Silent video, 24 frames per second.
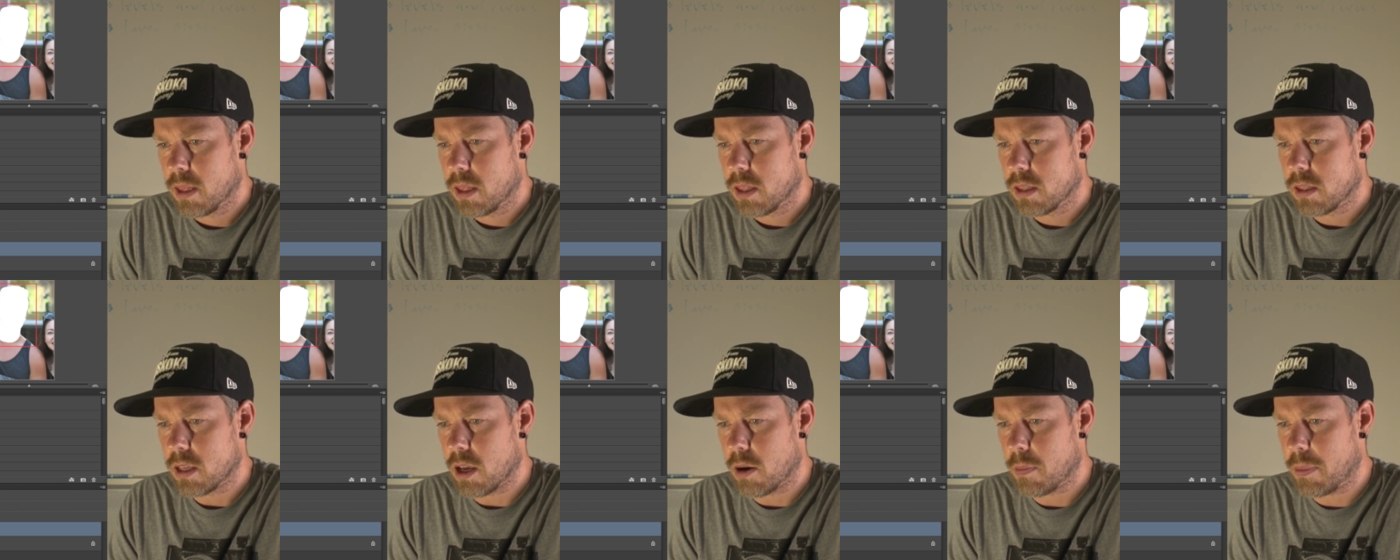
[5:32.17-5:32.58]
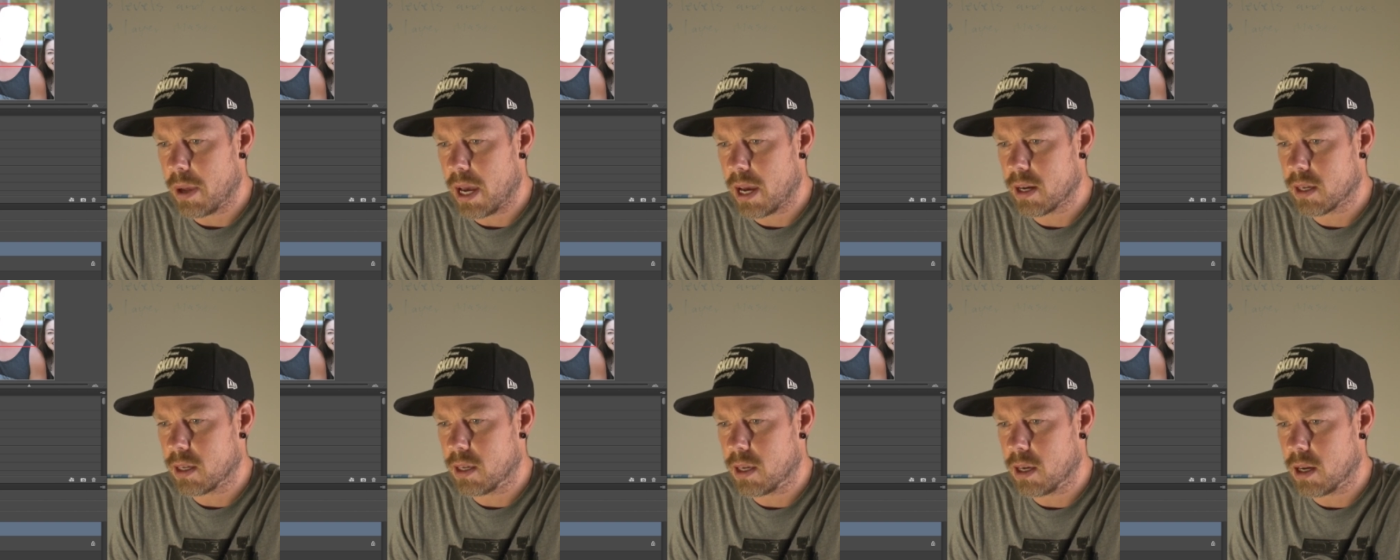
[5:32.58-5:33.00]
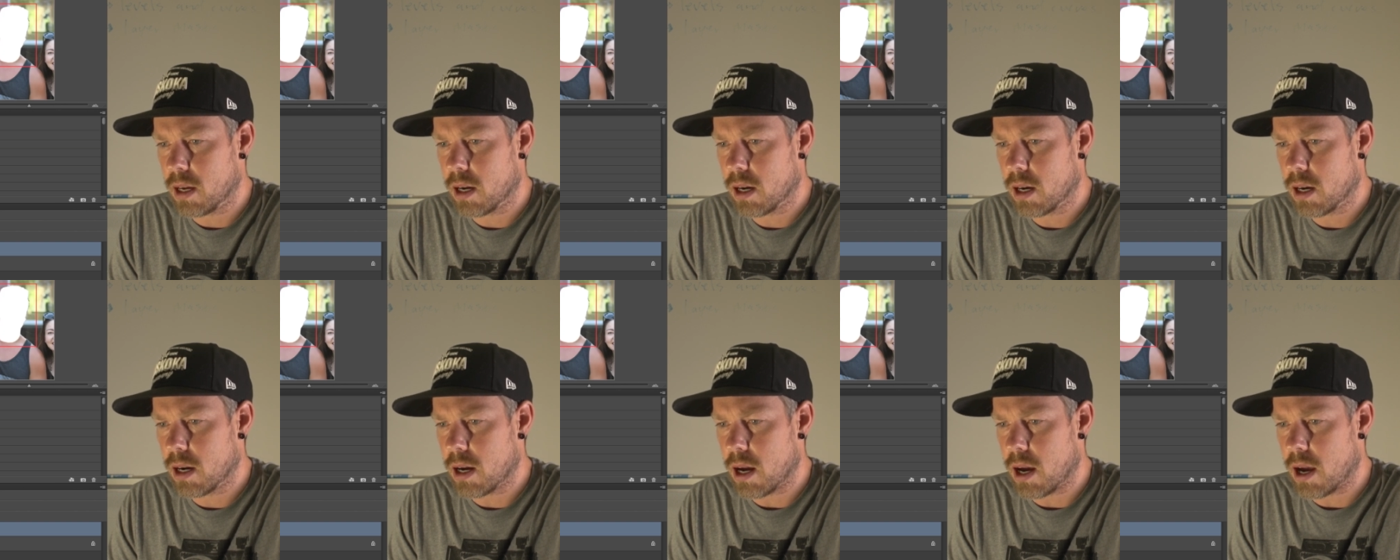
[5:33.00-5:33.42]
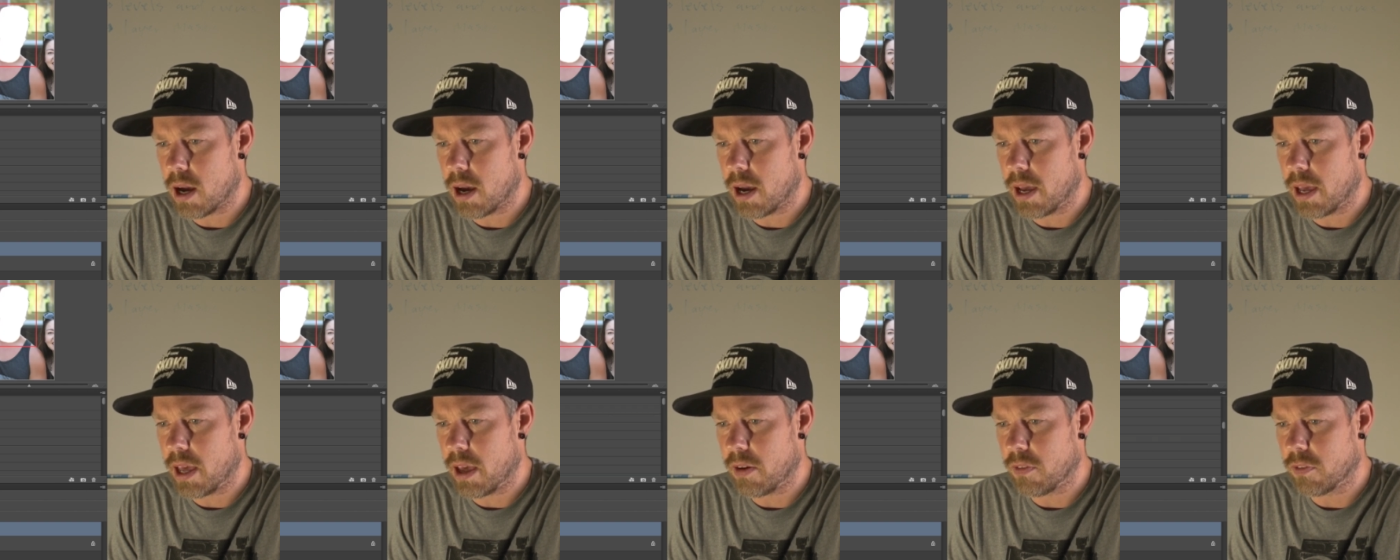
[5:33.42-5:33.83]
Now back here,
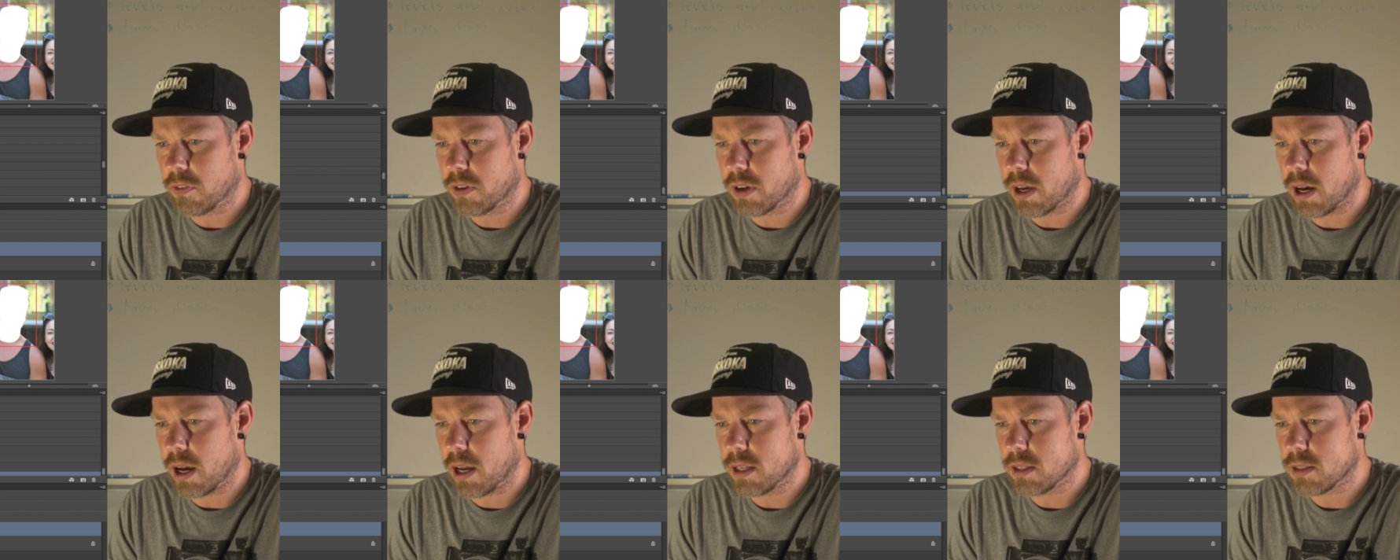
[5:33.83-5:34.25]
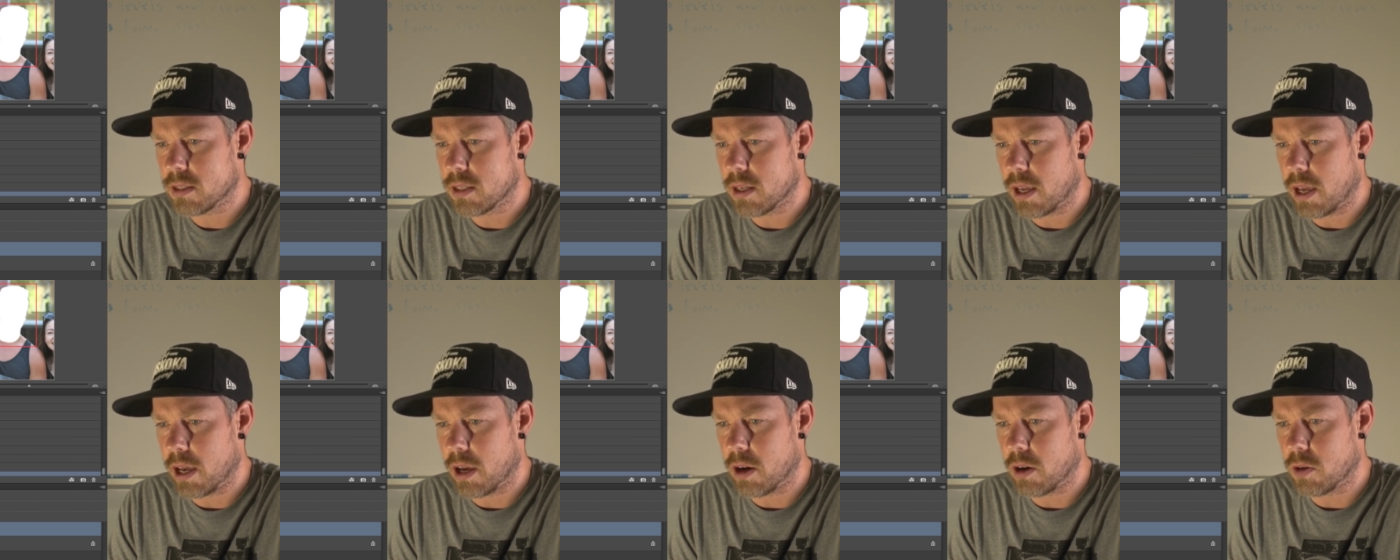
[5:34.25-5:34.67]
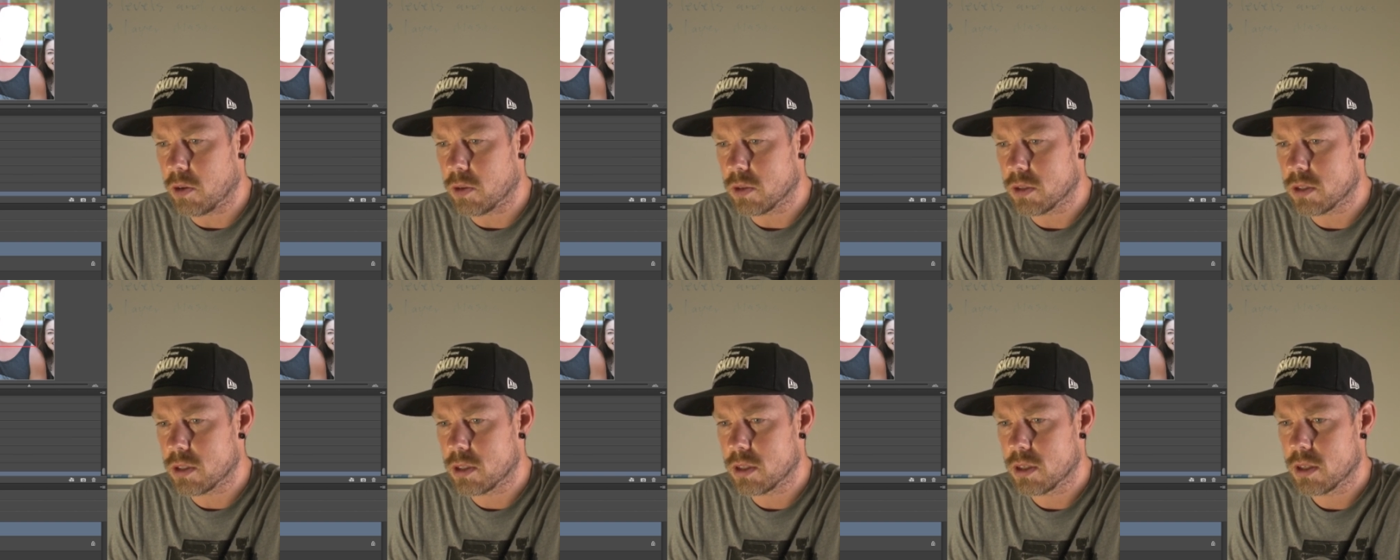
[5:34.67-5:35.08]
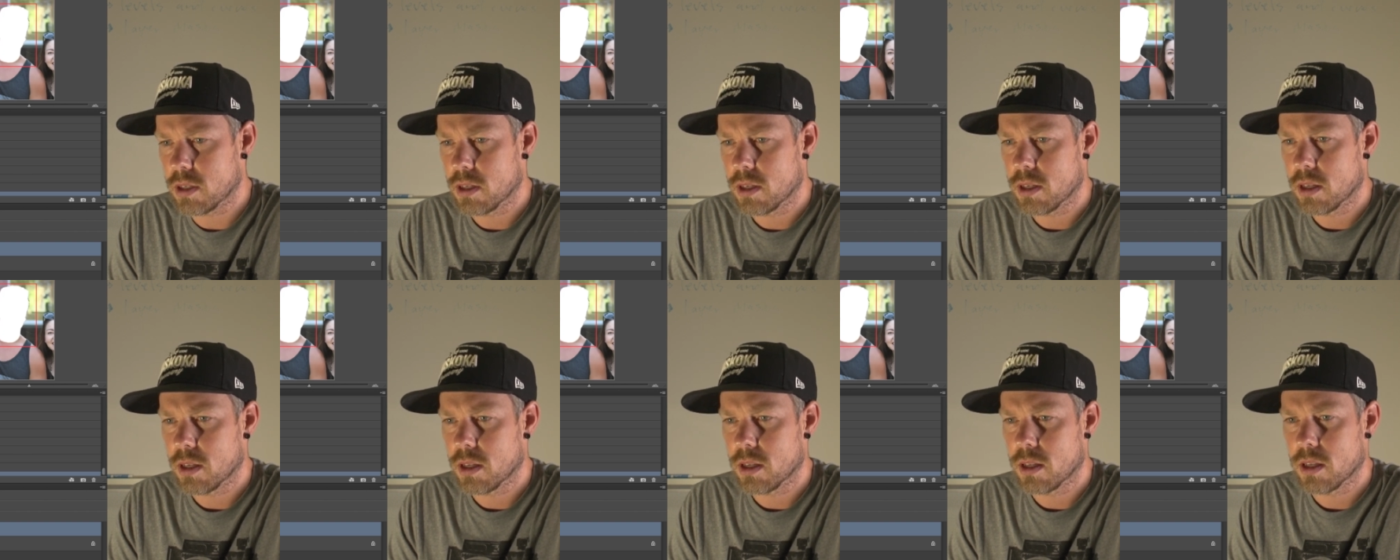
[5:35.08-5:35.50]
I have cut out
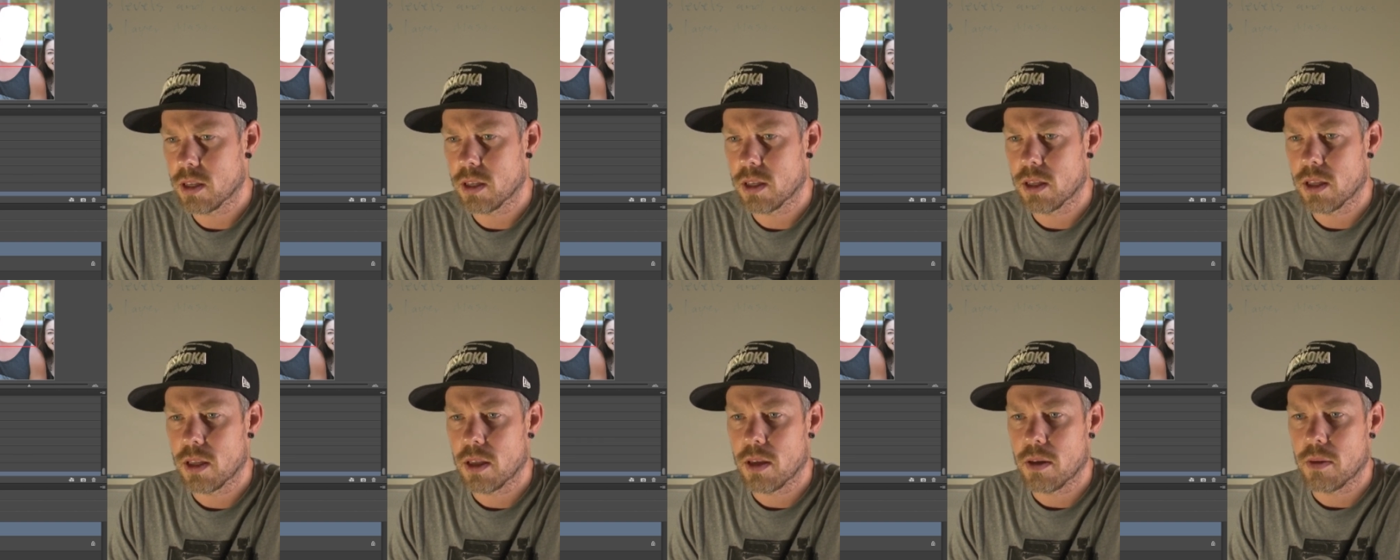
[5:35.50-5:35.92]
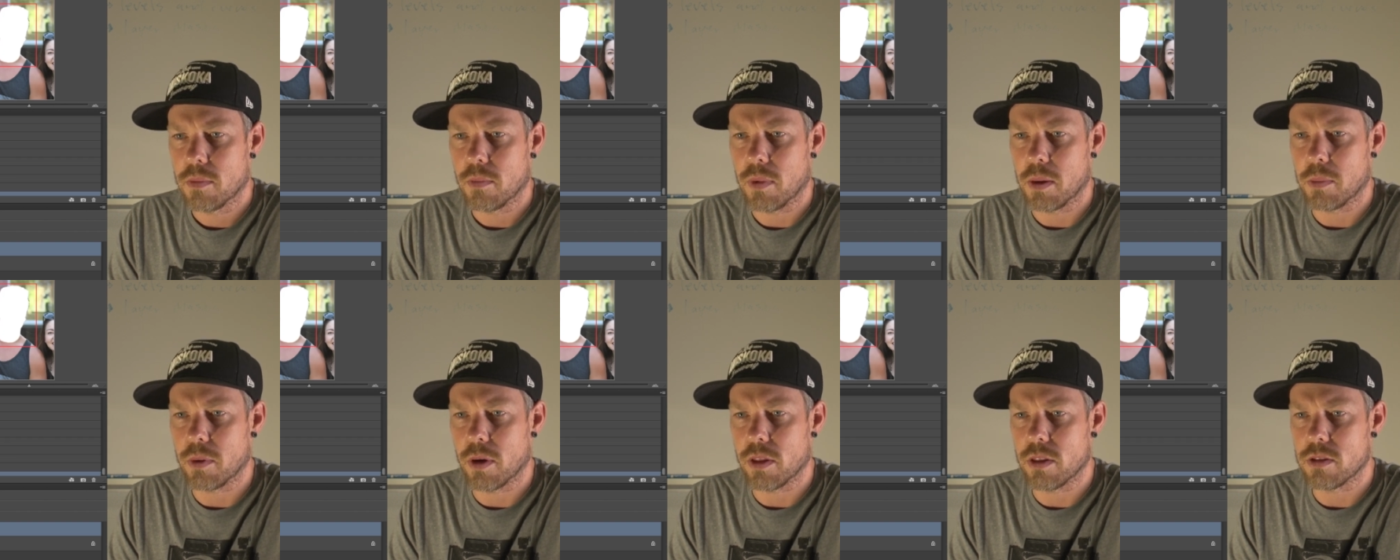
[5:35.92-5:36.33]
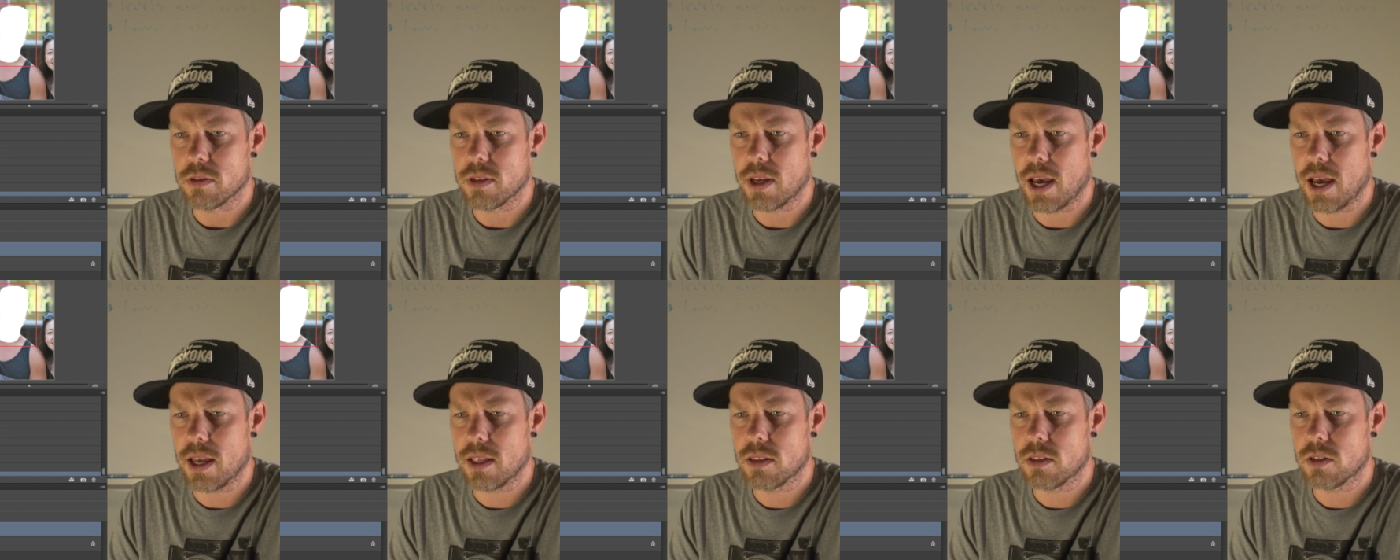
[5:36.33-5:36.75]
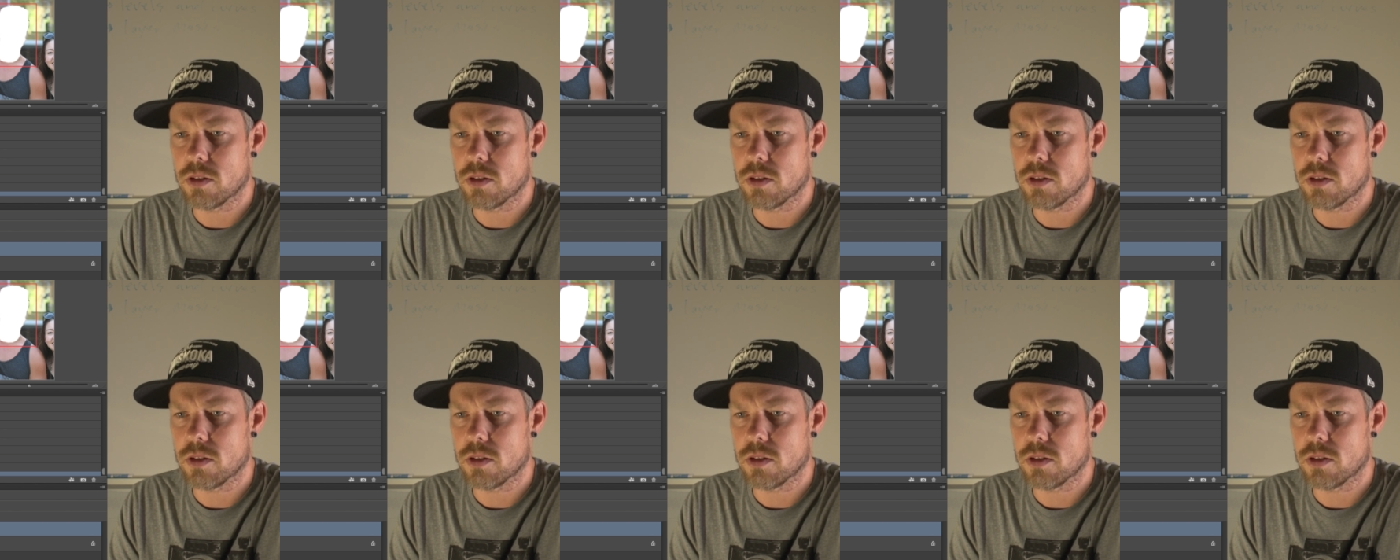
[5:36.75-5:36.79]
my brother's head,